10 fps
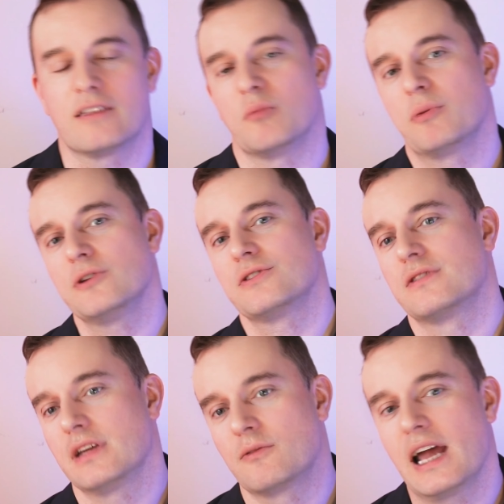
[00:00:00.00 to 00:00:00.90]
They're
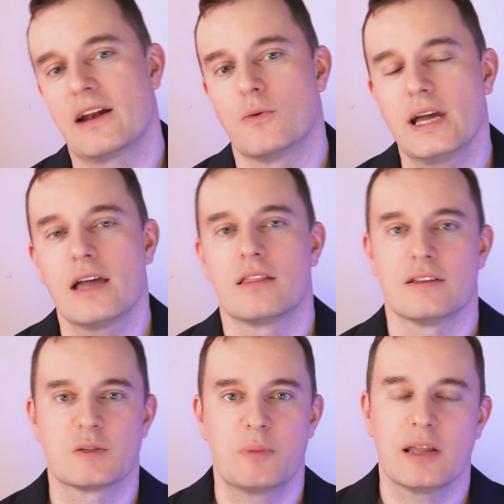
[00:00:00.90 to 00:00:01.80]
purchasing right away on
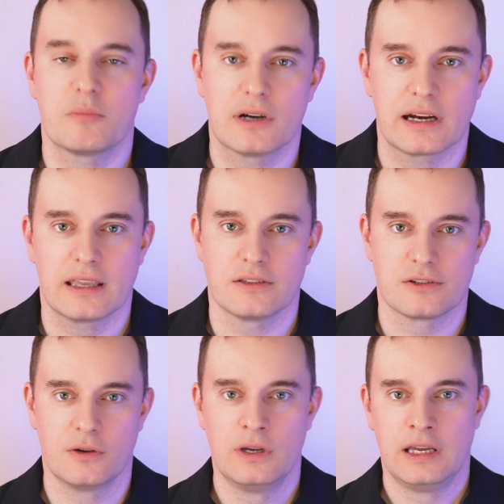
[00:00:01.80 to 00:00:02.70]
the spot market.
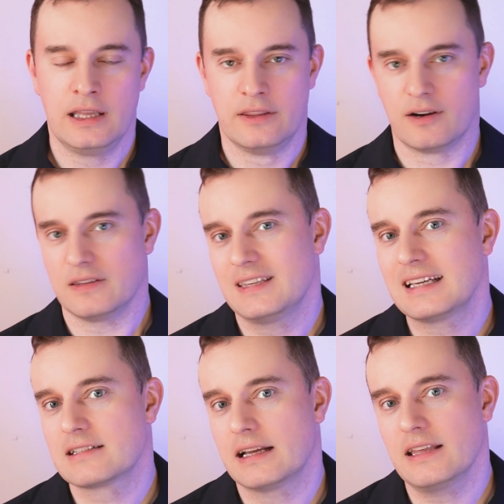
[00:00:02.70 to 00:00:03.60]
So there are
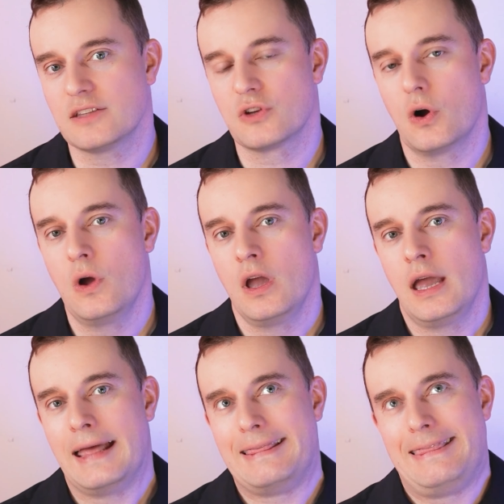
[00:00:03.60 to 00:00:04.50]
things like that. So
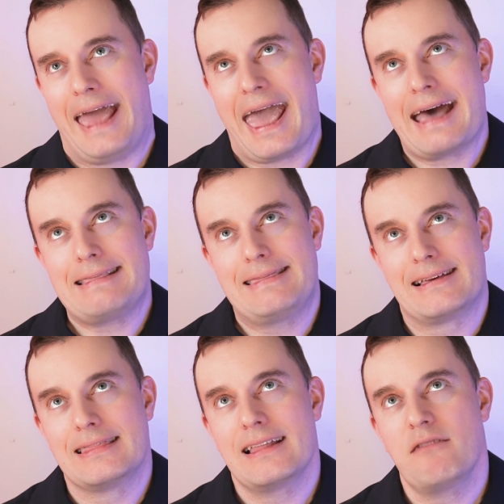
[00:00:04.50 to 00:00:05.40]
at the
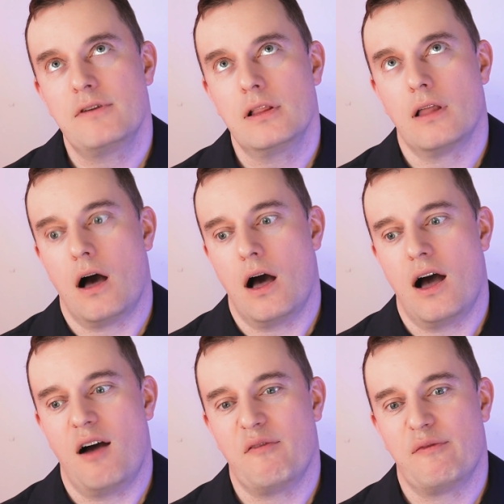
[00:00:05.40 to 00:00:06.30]
level
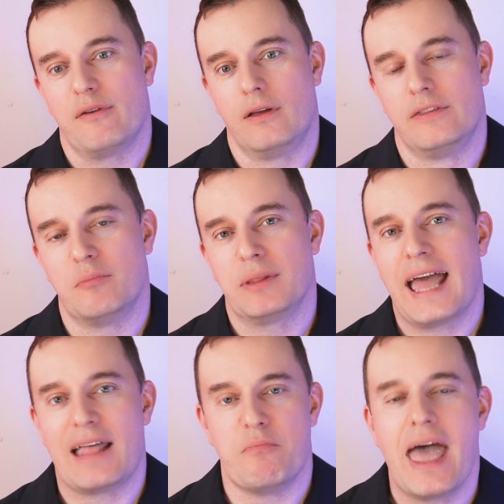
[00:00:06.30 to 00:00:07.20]
of the
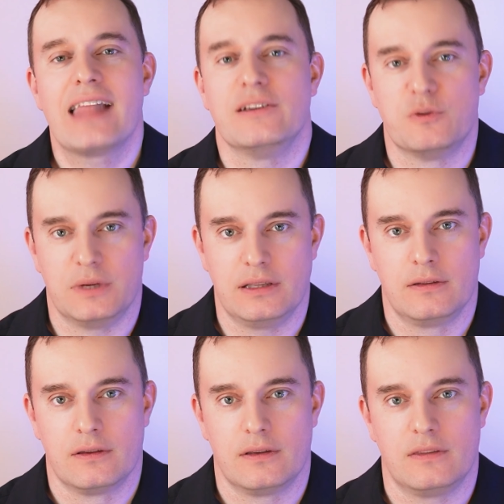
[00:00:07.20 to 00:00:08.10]
plant management,
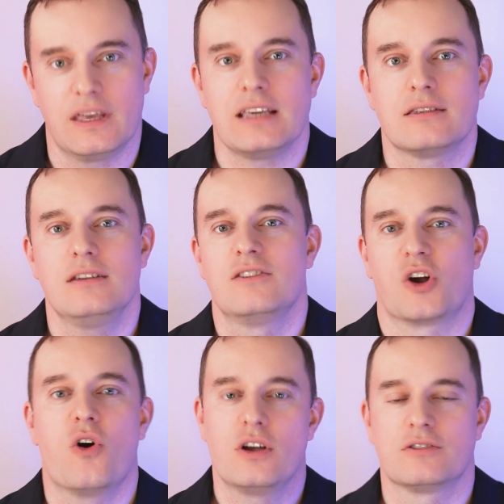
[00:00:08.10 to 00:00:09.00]
they see the
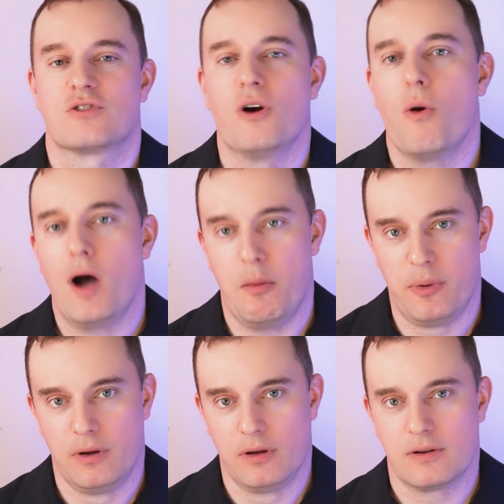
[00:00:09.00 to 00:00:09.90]
costs go up
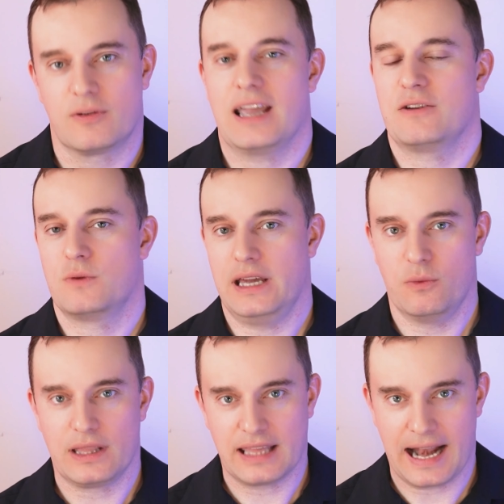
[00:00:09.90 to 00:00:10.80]
right away
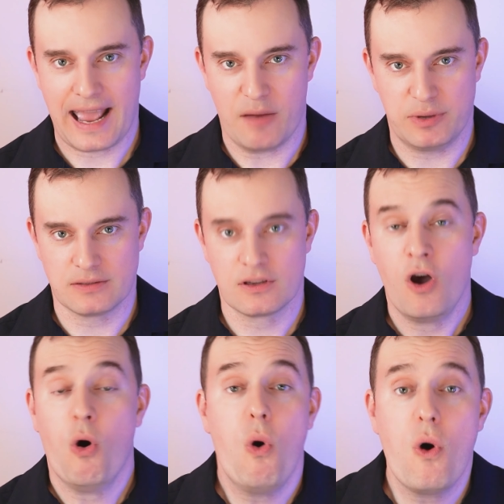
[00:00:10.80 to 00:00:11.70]
when that happens.
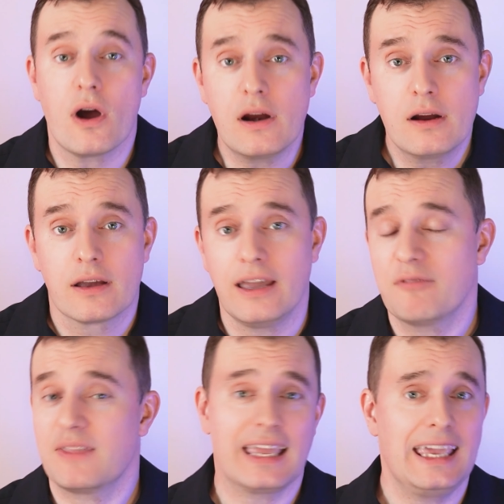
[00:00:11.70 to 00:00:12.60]
Or
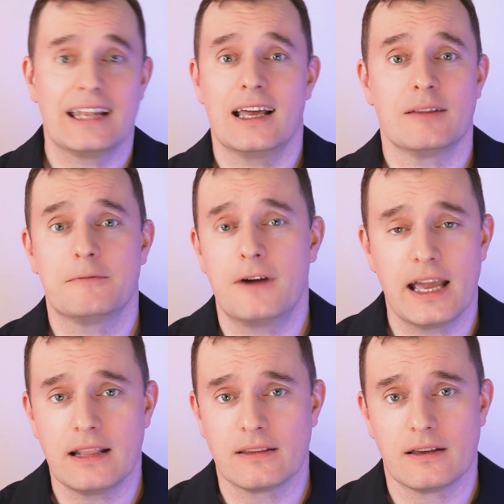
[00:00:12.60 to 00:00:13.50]
if they cannot
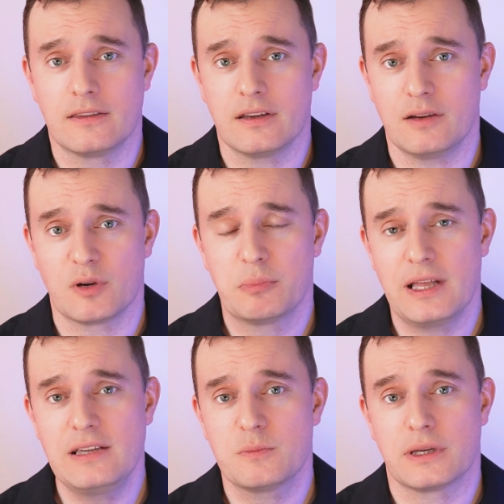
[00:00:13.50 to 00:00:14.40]
find the
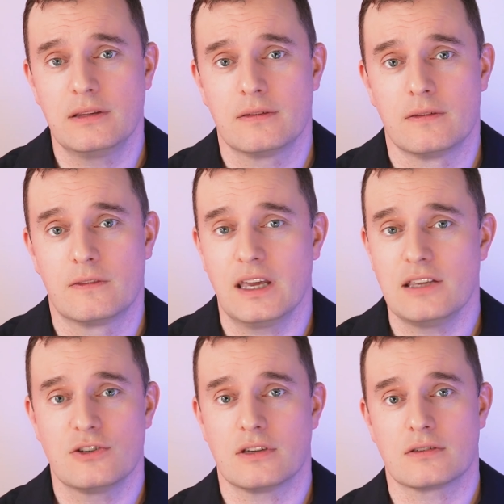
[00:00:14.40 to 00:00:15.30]
replacement, they
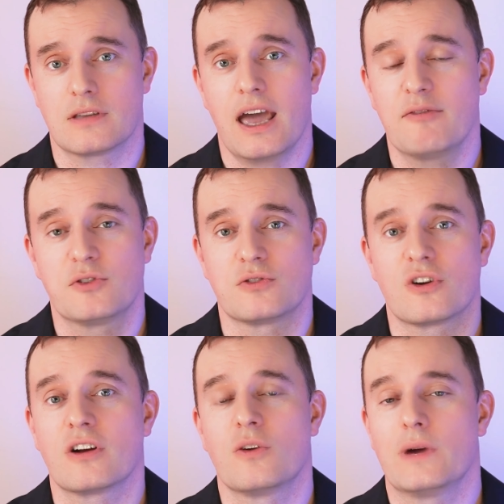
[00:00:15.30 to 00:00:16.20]
just have to
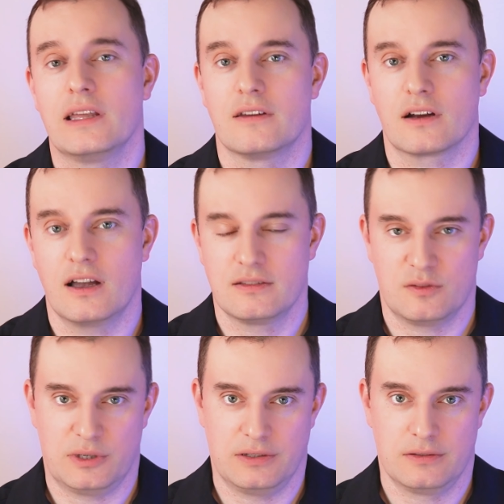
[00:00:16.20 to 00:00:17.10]
turn away their
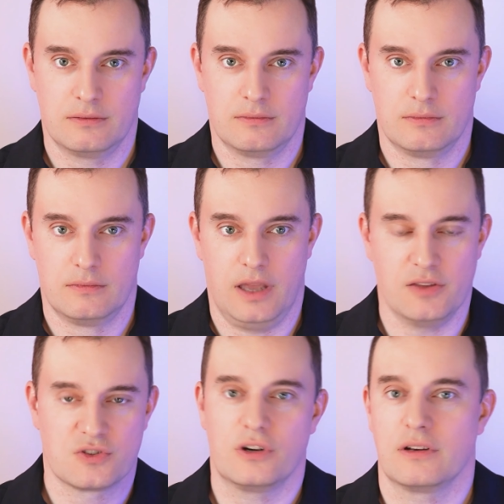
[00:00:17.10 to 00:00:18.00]
customers in
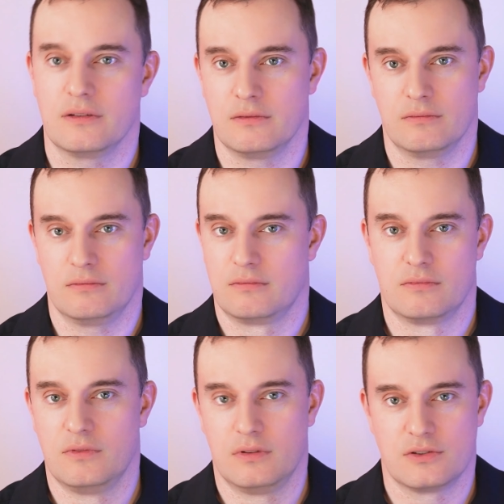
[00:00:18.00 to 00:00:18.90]
certain
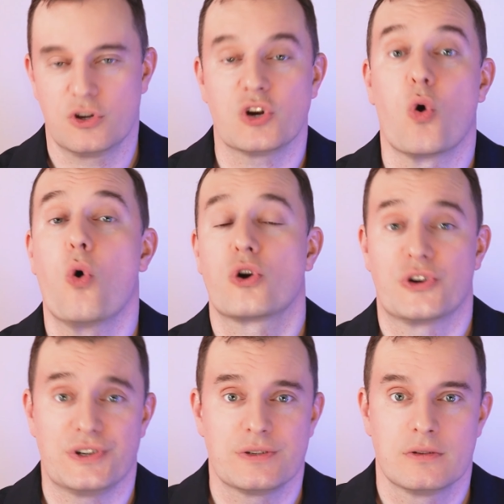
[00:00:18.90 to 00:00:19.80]

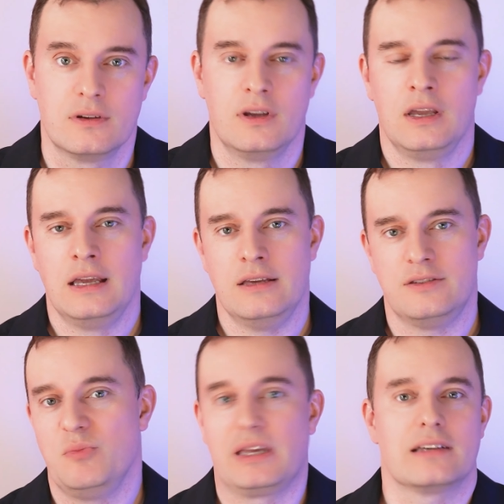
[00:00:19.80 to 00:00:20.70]
orders. You
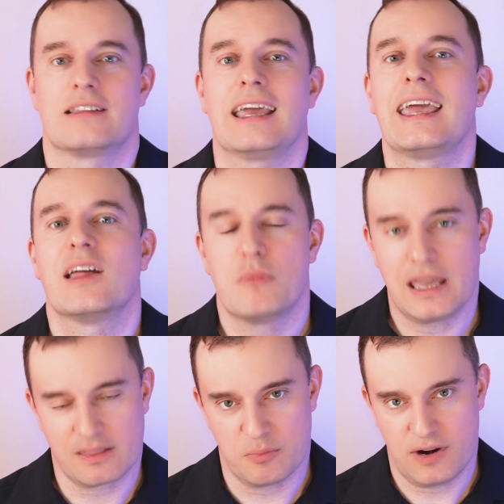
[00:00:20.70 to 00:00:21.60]
see, because they can't
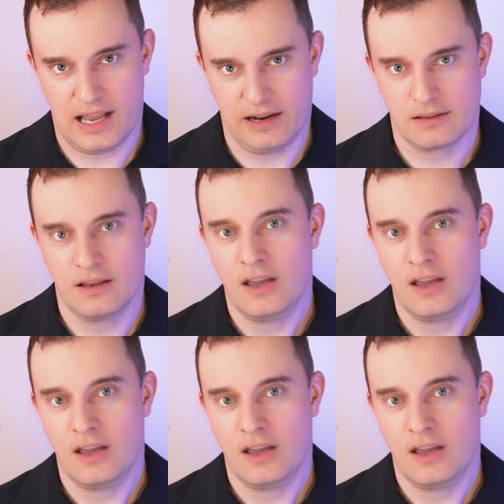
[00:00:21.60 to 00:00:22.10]
make the product.